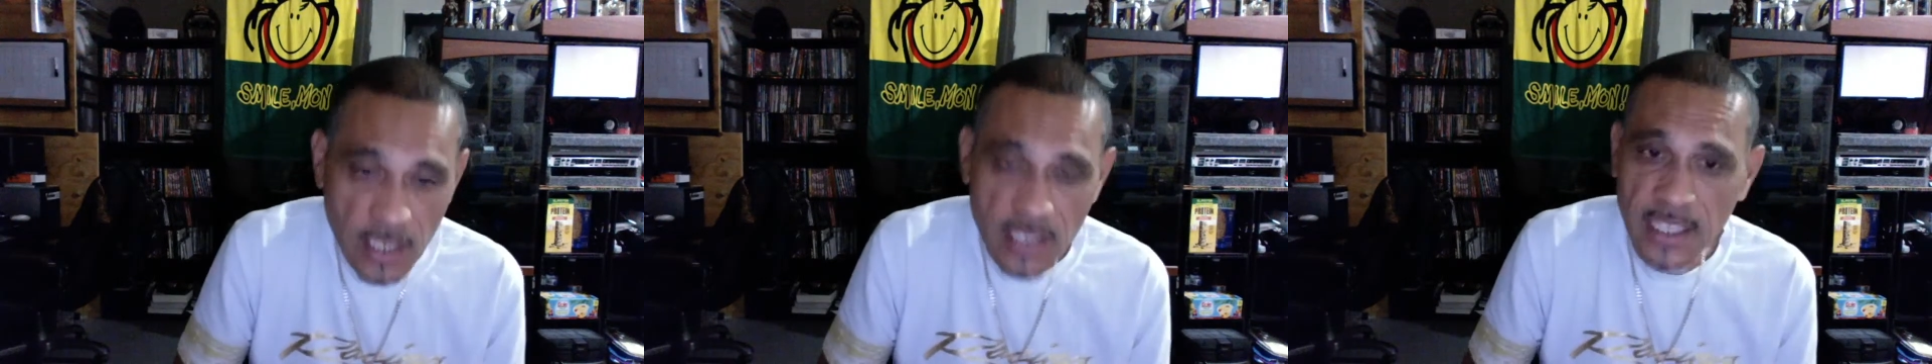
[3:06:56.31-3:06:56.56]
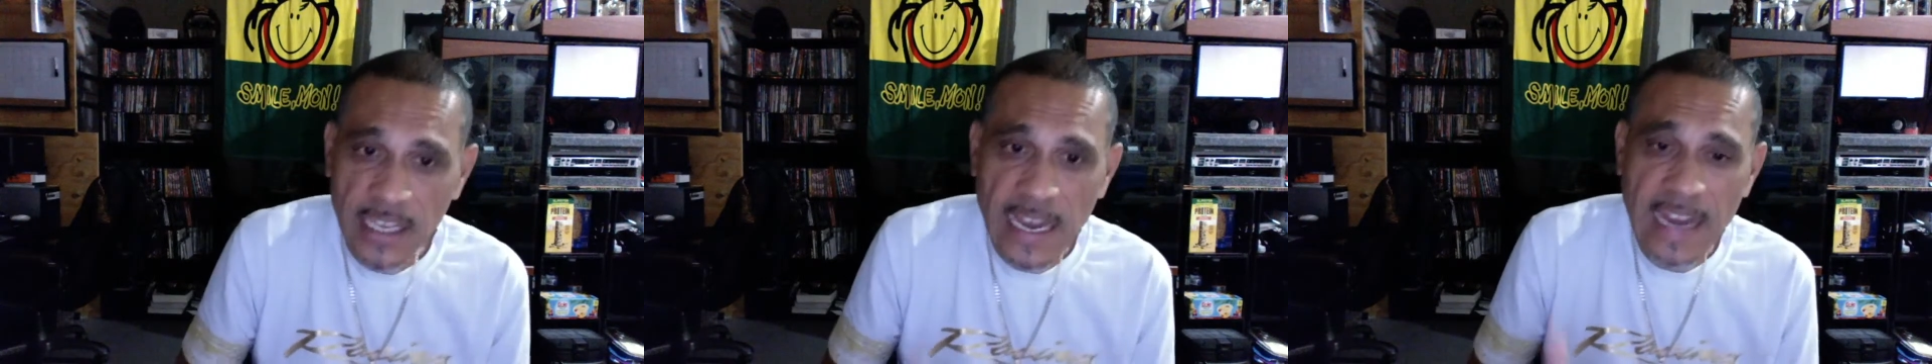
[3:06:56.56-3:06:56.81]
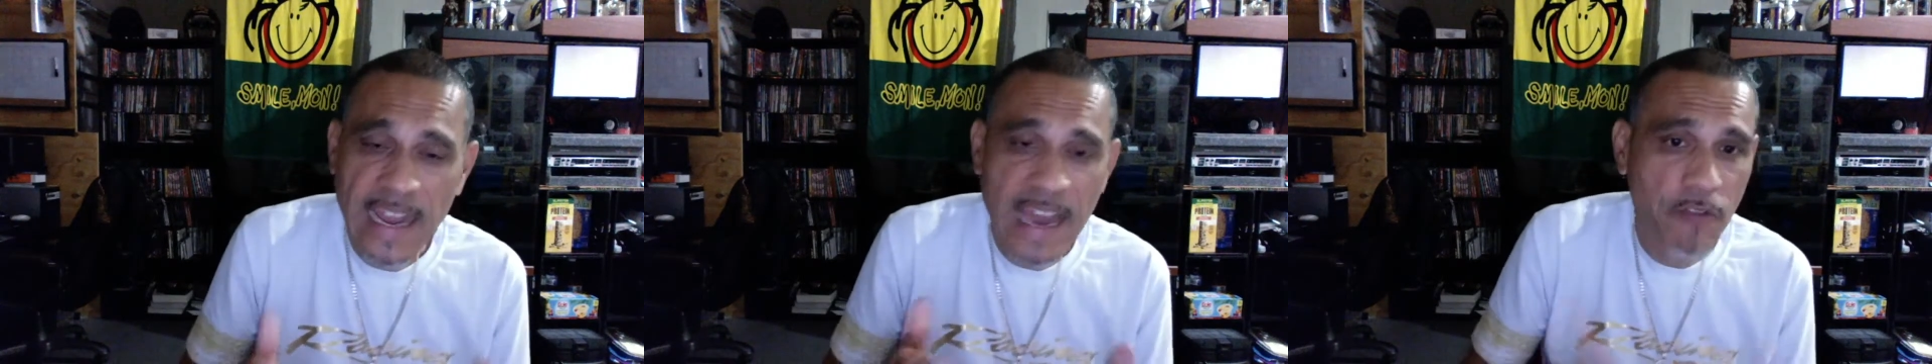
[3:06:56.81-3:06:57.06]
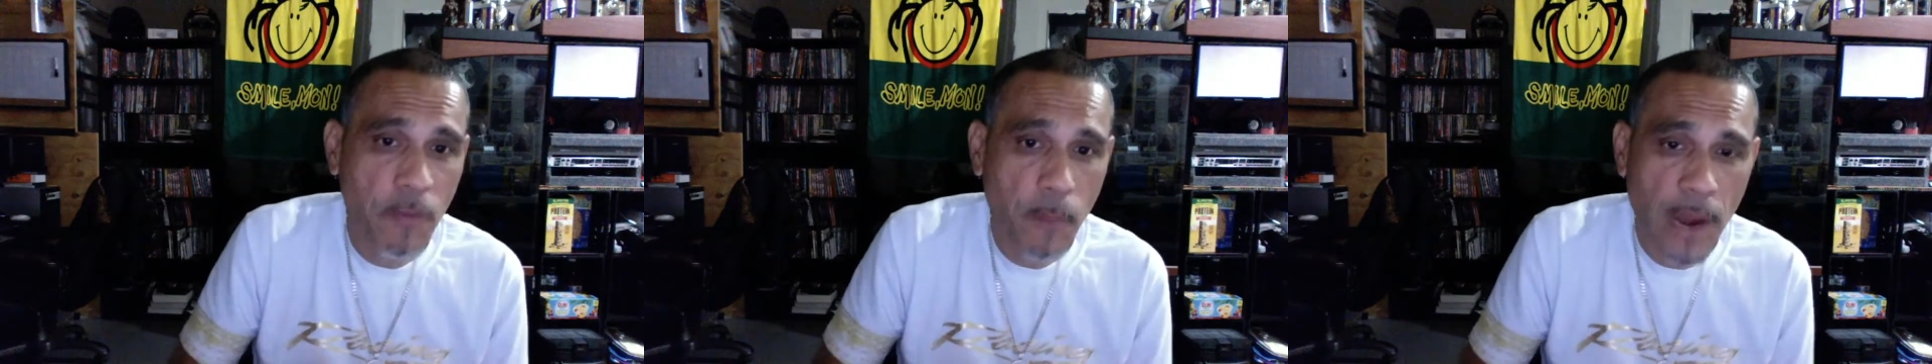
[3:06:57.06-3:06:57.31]
They got to
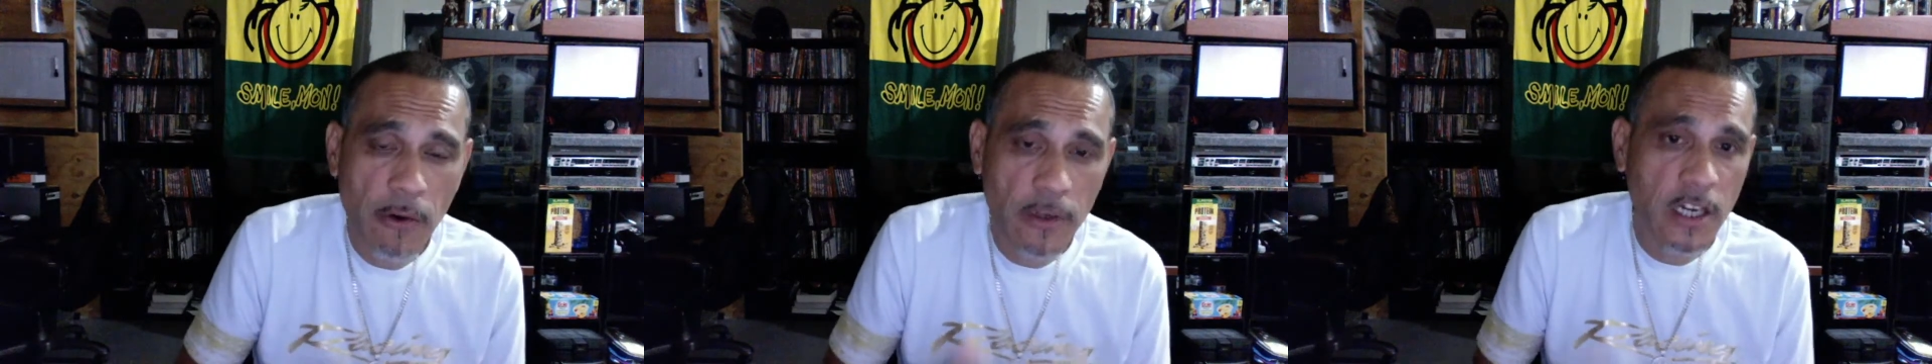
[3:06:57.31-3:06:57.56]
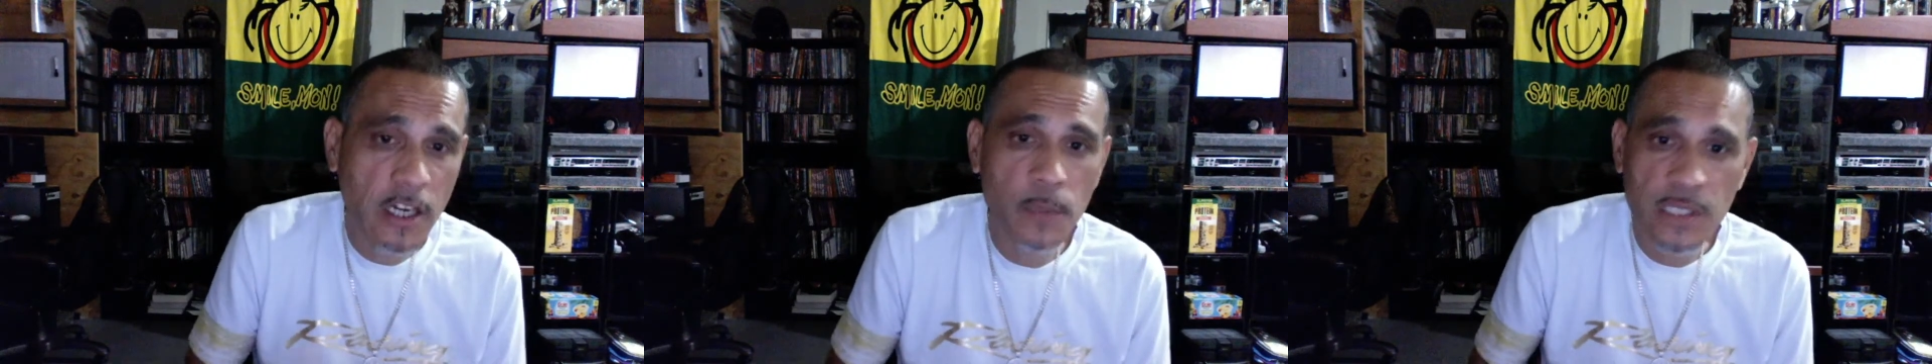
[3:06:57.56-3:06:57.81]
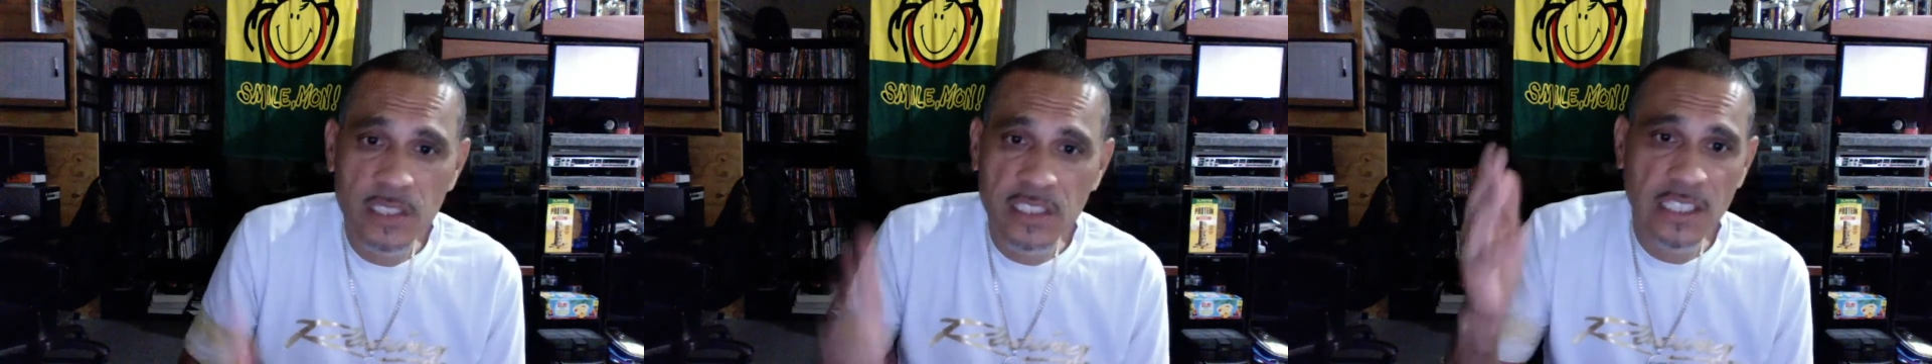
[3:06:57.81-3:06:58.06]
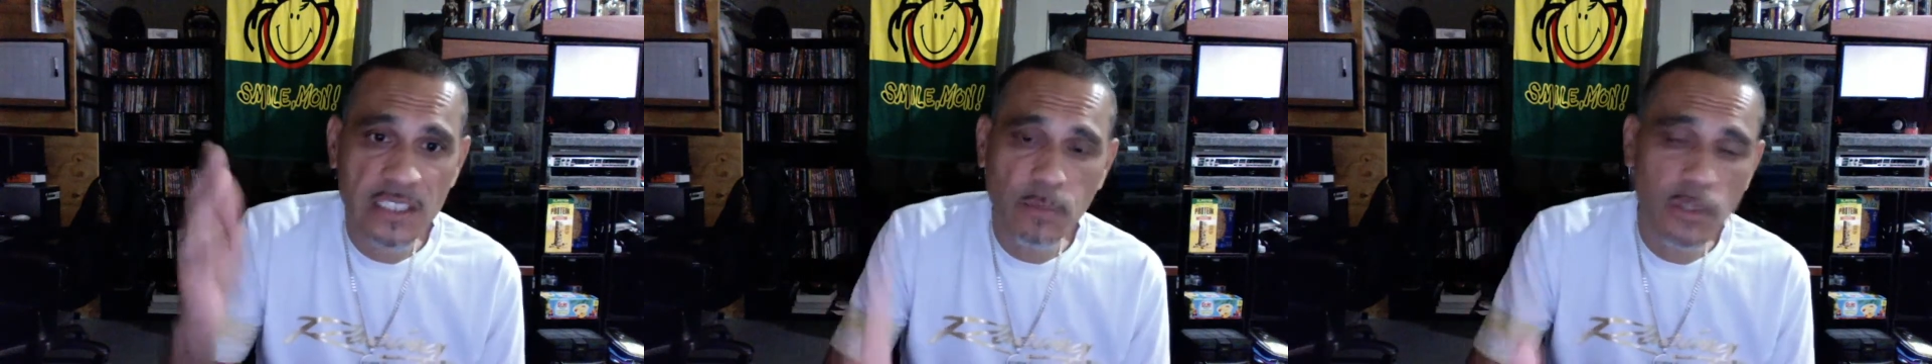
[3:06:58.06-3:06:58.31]
have the power to come in and say,
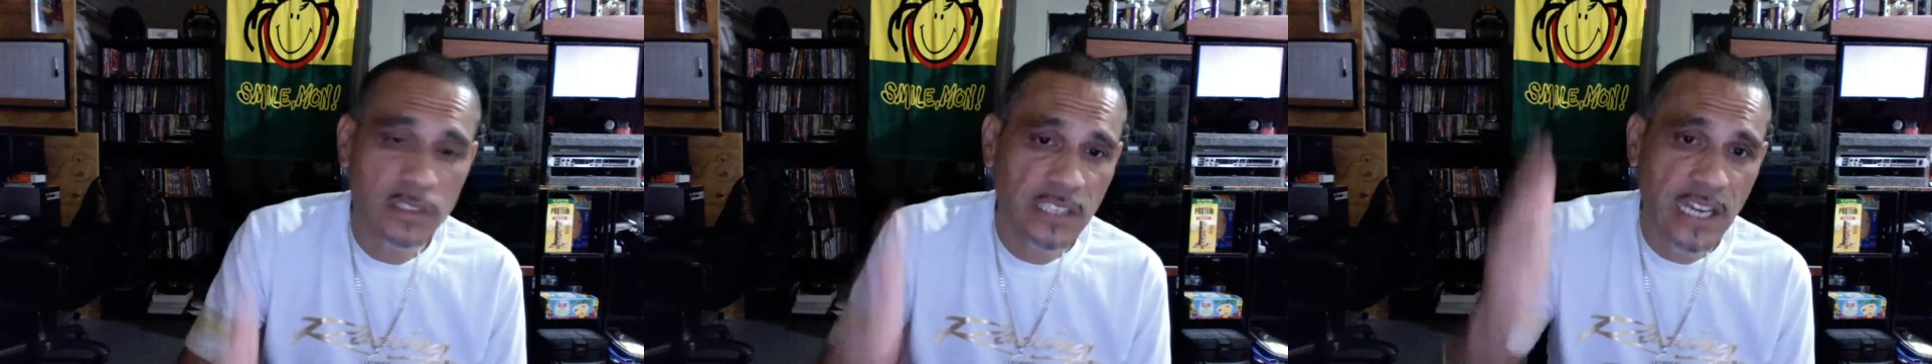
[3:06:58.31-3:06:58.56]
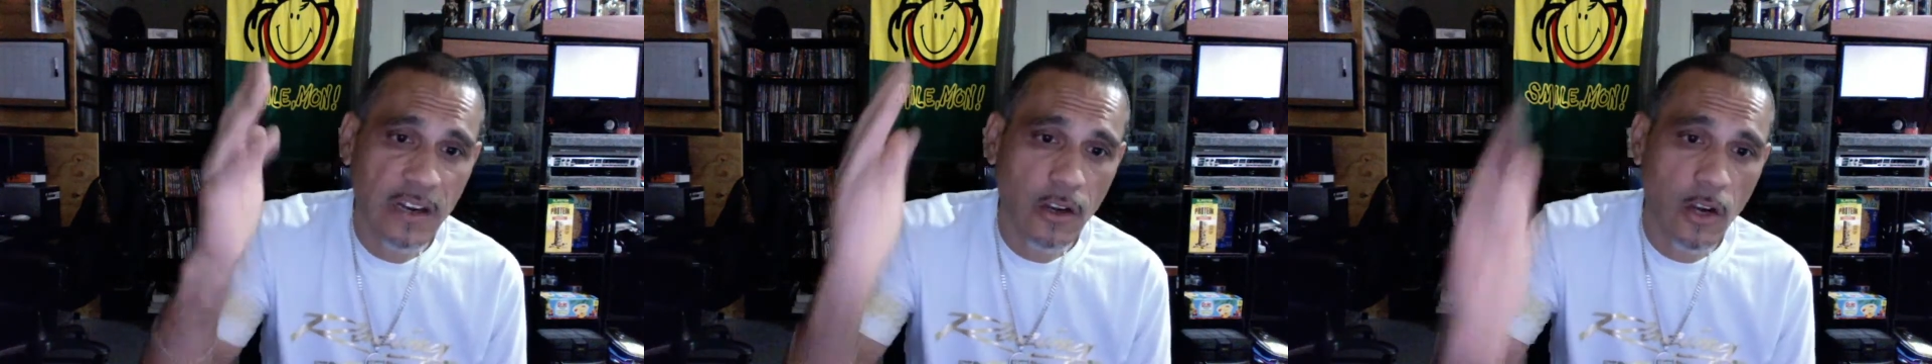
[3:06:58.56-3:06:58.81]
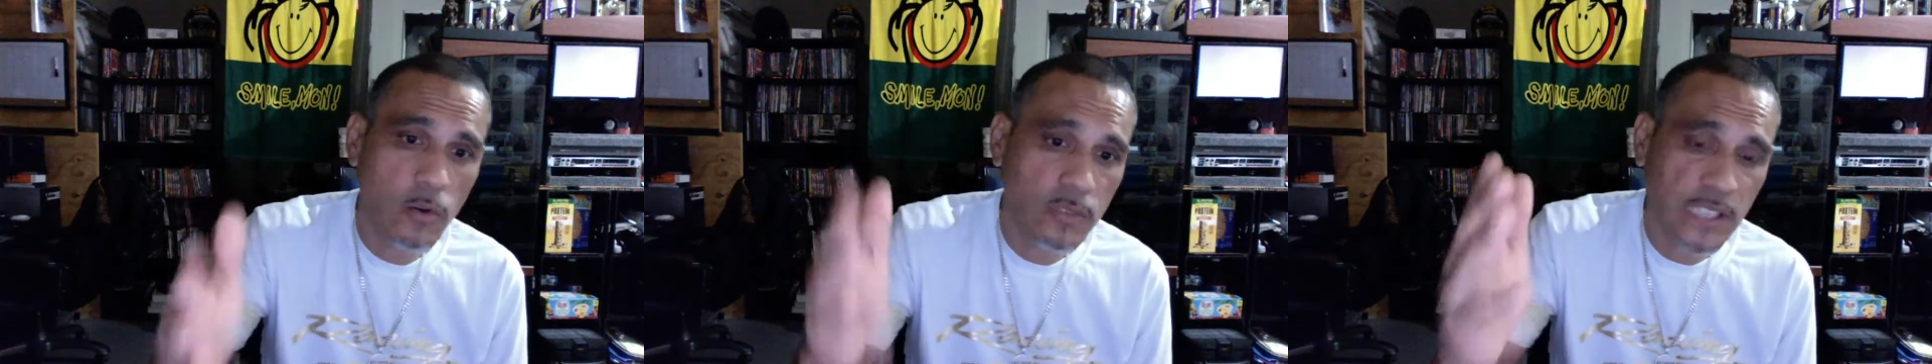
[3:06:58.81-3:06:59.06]
this person got to go,